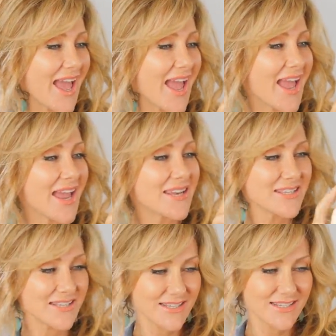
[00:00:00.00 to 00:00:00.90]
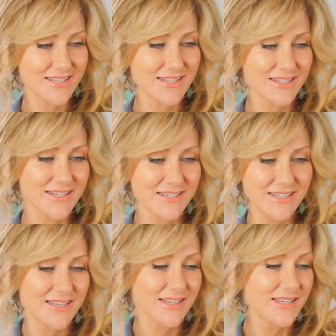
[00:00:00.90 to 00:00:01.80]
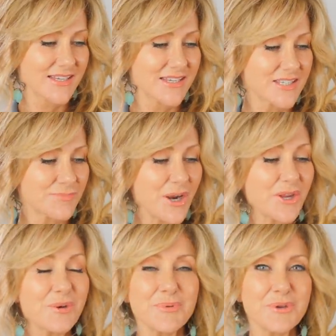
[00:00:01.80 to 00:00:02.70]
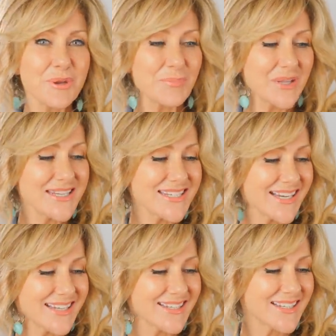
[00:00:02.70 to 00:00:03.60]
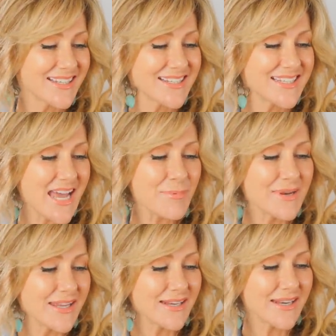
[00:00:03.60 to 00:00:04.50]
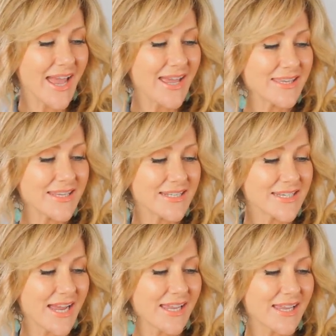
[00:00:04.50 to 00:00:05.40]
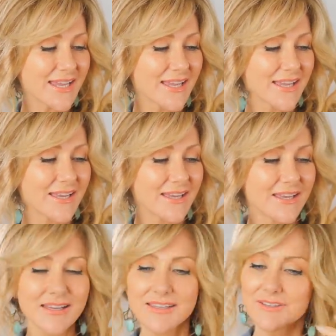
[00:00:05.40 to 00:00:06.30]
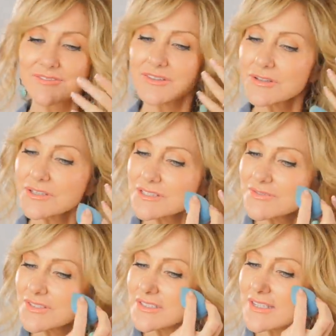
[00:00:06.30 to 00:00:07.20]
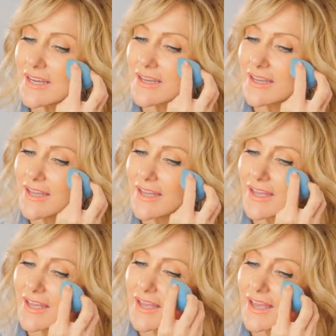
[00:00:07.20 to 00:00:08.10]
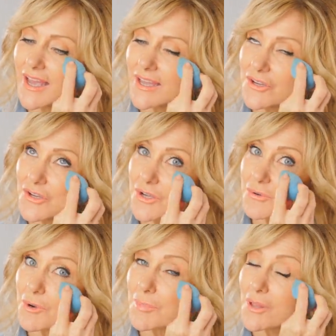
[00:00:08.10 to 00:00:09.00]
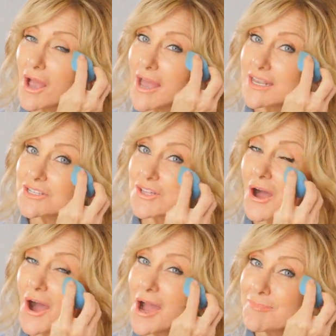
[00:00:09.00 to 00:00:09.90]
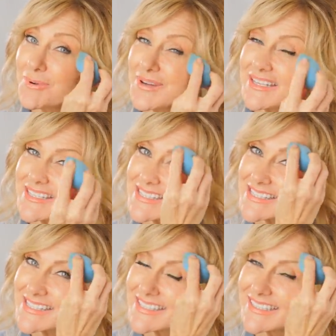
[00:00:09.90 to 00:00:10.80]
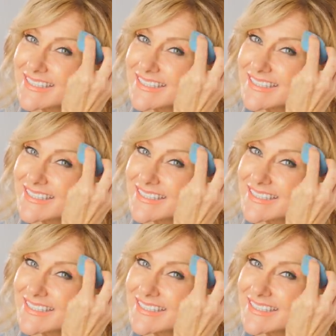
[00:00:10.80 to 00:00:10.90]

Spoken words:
and spray your beauty blender, dab it in, and then take the flawless filter and you're going to apply it to the high points.